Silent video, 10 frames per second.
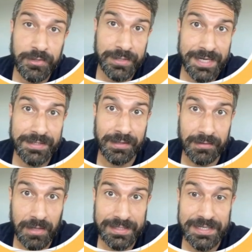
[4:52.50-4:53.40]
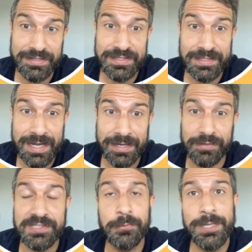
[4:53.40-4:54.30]
created a luckiness scale
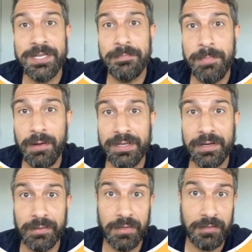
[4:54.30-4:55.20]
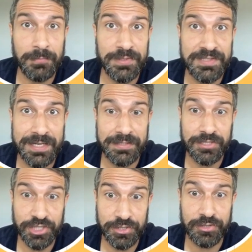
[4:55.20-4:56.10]
so we can bucket our luck
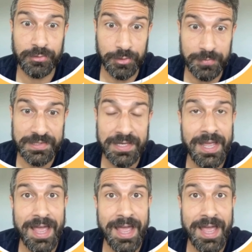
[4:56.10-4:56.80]
percentage into groups.